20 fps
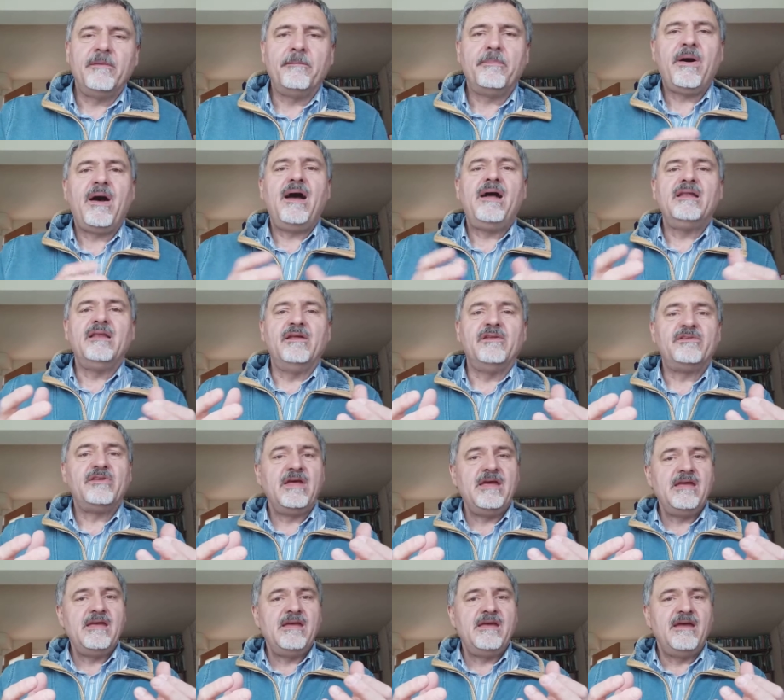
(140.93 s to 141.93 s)
And Pilate
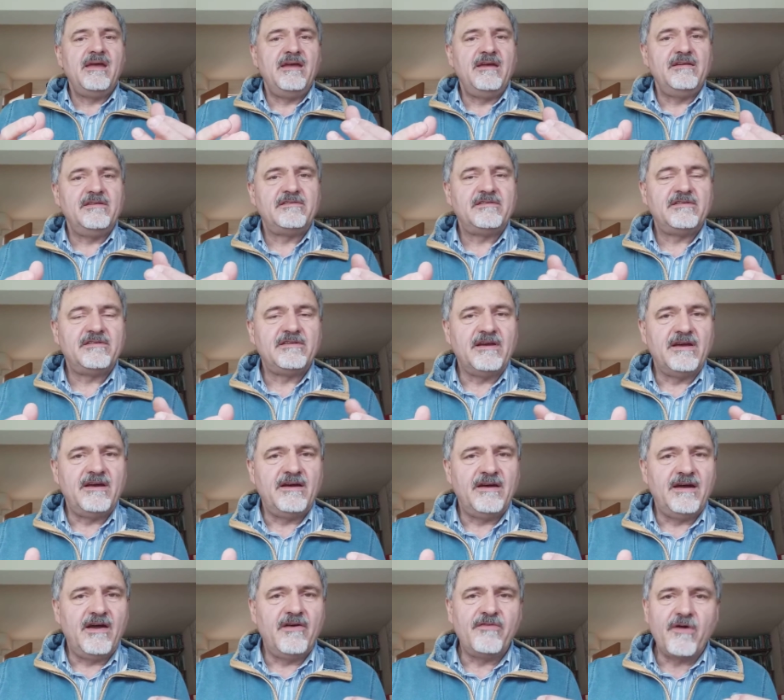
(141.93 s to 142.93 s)
is
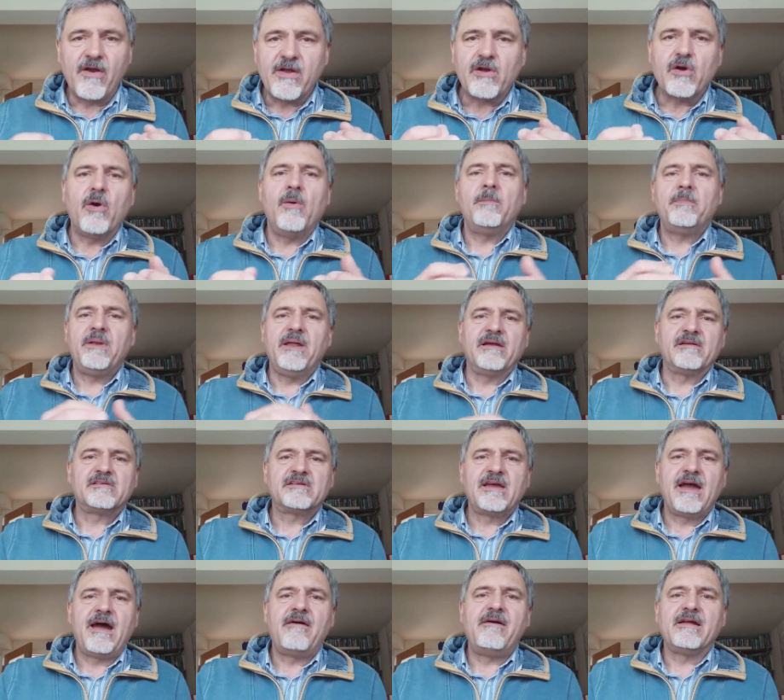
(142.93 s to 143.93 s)
a very complex
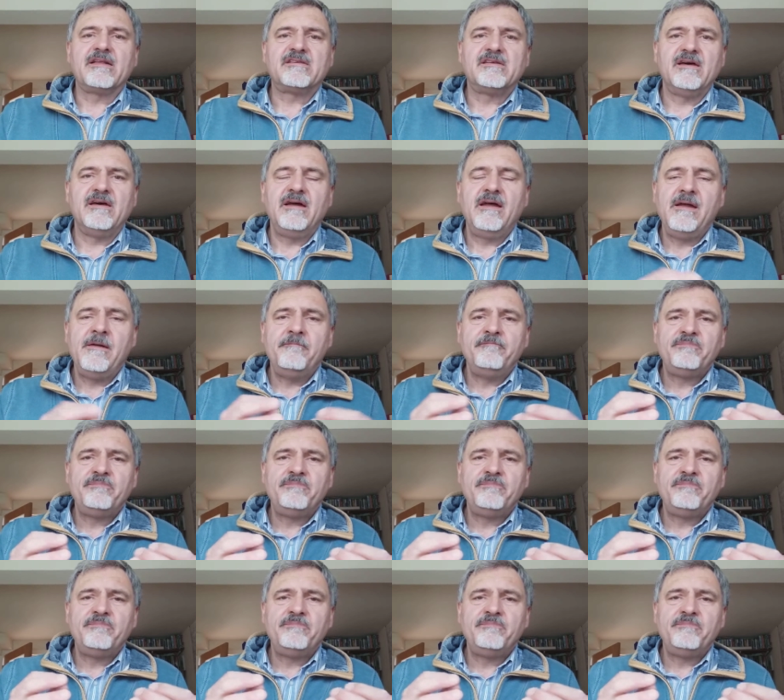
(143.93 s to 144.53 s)
character.